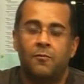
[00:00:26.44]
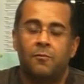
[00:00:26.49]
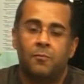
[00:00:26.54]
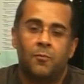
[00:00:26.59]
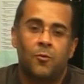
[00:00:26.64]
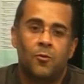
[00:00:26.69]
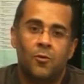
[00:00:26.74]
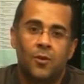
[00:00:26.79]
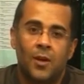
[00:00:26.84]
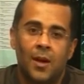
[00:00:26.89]

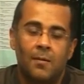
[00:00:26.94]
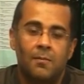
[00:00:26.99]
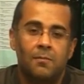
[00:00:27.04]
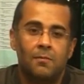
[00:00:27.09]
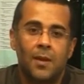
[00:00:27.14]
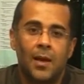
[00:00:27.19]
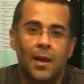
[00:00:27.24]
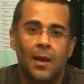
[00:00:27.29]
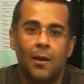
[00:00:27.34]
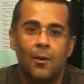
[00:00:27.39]
programmed
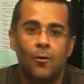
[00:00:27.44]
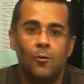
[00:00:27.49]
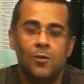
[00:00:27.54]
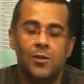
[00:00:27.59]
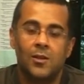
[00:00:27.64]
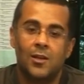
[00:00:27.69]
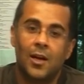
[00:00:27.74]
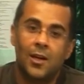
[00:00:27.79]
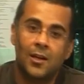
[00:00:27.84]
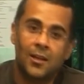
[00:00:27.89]
male, you'll
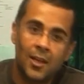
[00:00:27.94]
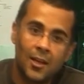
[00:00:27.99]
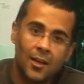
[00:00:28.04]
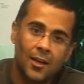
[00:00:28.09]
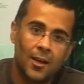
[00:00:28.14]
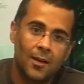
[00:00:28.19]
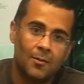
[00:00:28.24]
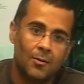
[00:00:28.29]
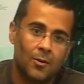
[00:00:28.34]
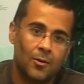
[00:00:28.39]
start
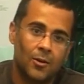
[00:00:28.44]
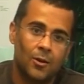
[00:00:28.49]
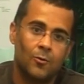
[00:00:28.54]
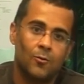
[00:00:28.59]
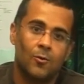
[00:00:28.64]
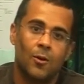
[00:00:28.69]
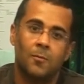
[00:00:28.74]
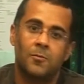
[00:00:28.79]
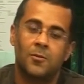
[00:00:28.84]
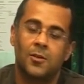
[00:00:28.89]
thinking about the
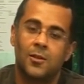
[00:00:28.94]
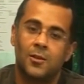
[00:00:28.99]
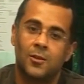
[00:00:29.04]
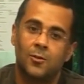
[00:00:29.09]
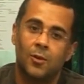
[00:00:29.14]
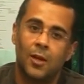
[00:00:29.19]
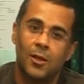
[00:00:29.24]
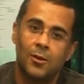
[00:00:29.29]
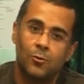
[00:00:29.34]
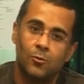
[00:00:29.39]
two options.
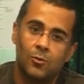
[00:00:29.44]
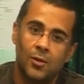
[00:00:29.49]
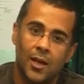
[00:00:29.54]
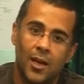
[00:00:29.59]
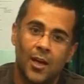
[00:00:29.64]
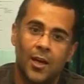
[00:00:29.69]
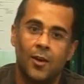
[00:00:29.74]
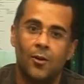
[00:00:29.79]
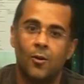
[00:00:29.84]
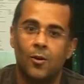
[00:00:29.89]
Should I choose
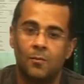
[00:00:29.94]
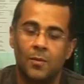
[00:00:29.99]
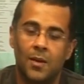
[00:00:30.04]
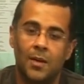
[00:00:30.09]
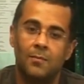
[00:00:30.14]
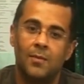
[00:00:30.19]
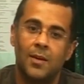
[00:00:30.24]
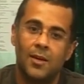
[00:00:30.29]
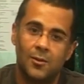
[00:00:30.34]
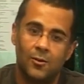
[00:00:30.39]
A or B
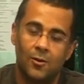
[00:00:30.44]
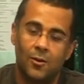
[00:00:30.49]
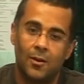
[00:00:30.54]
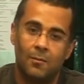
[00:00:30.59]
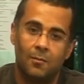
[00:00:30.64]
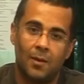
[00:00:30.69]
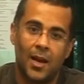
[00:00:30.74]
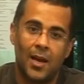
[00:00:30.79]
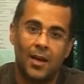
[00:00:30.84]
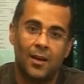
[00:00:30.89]
based on
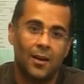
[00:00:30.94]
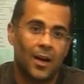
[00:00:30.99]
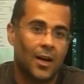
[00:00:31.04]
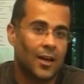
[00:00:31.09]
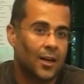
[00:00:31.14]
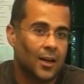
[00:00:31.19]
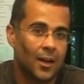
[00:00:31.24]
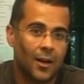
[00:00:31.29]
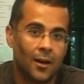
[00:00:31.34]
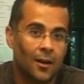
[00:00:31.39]
applying
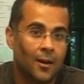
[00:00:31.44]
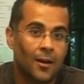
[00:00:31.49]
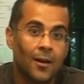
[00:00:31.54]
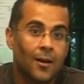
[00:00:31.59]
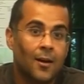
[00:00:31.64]
criteria?